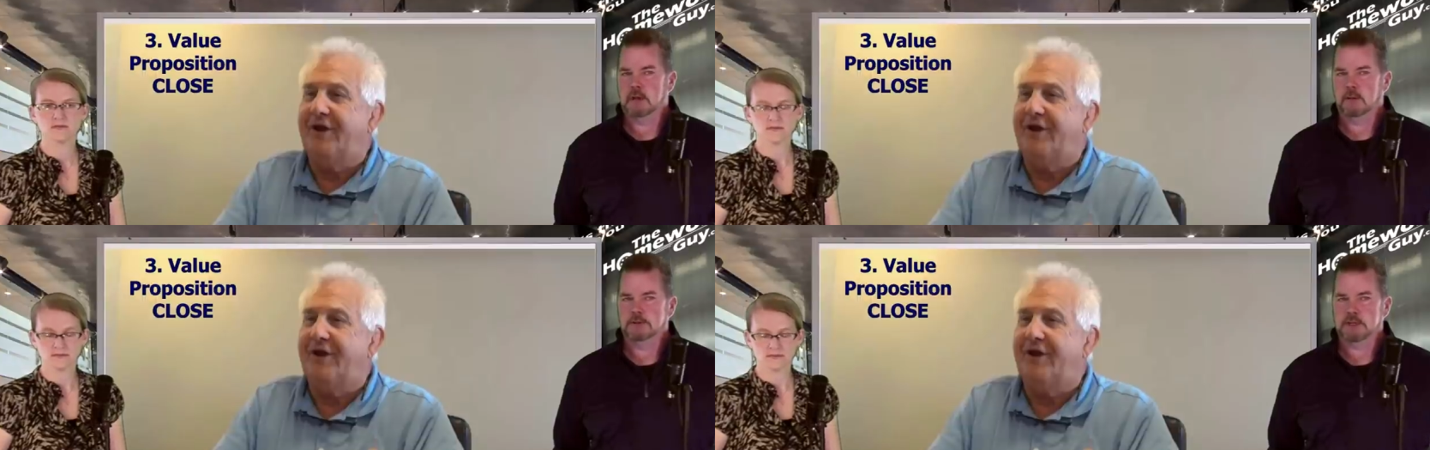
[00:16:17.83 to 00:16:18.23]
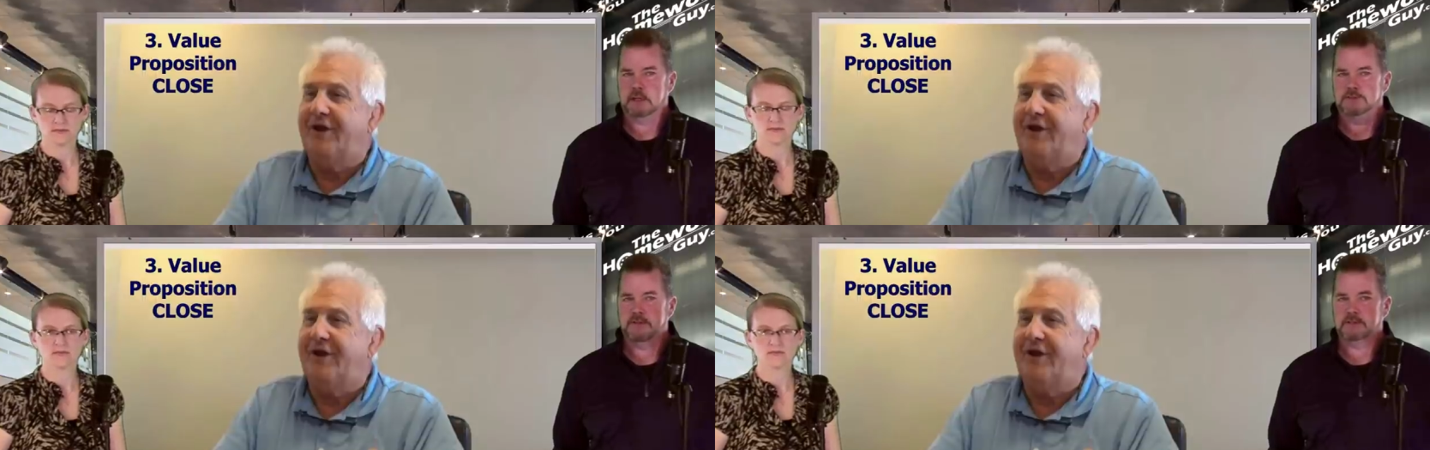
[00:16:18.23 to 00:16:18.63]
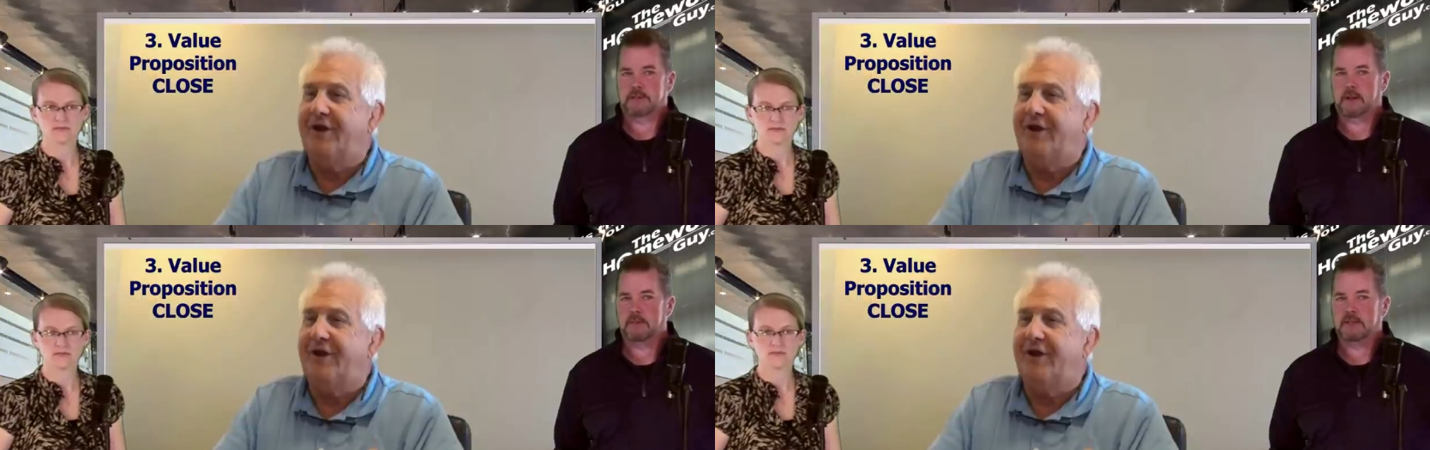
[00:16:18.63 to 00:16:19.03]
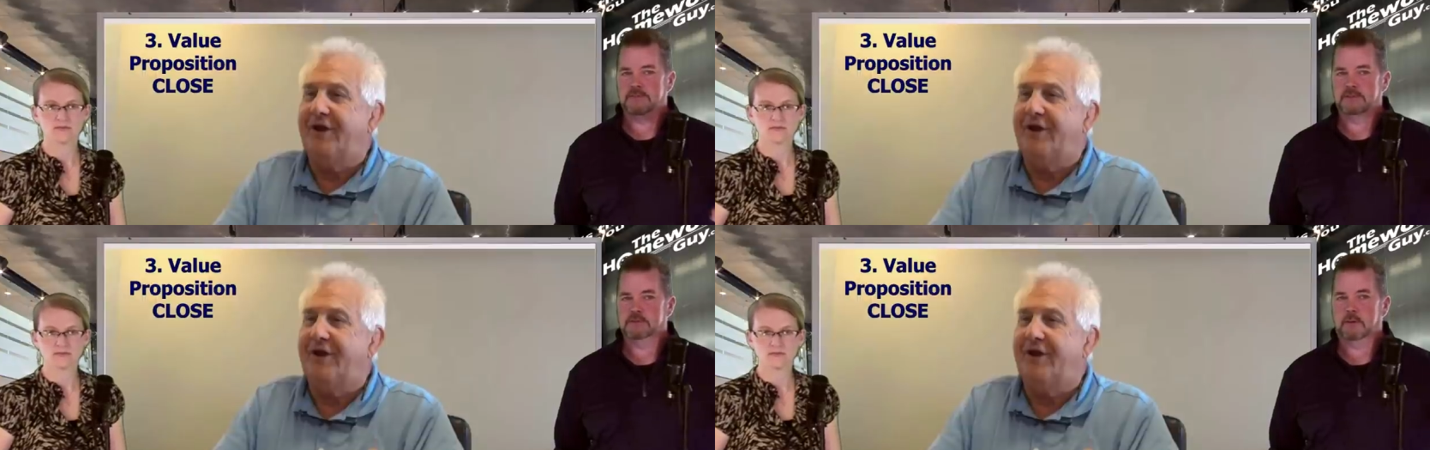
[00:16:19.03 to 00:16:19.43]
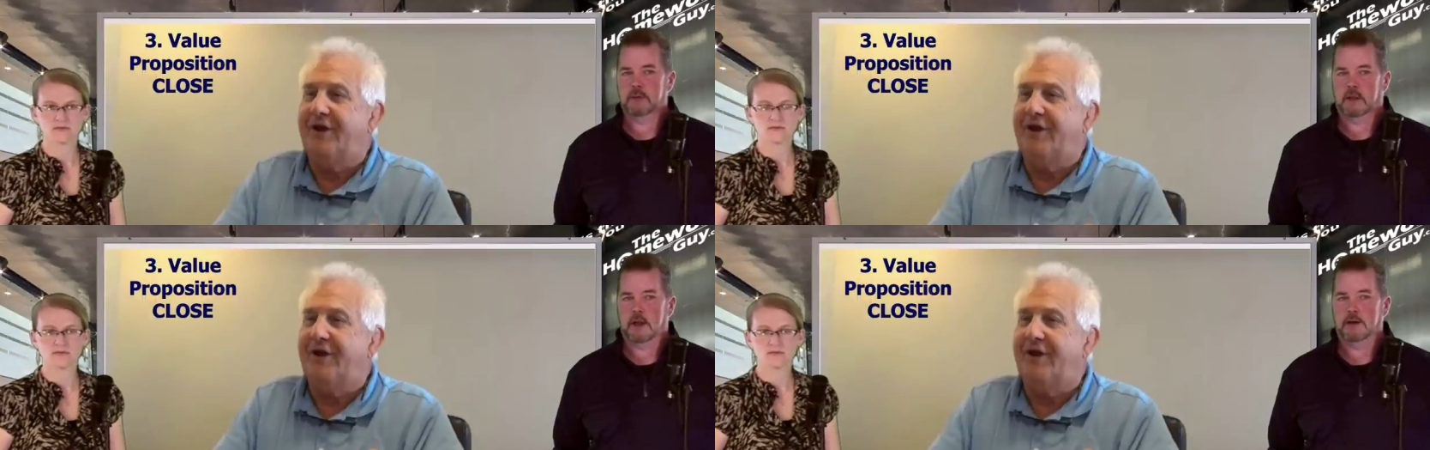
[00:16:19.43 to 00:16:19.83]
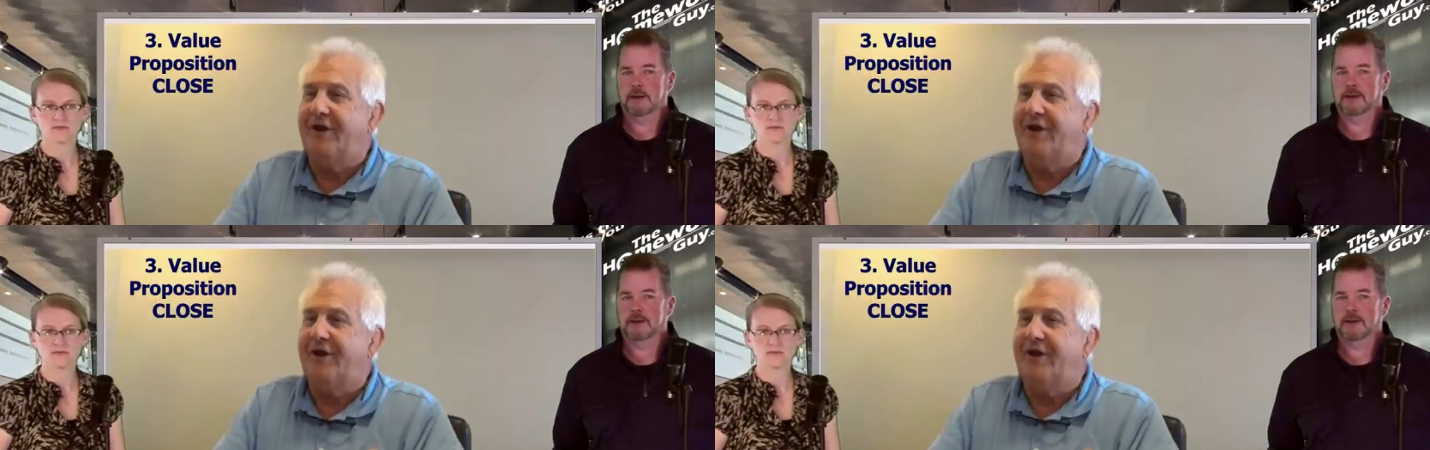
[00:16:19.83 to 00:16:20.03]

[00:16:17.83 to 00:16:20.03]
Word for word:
Speaker 1: Now, I'm not saying his piece of paper that he's been scribbling on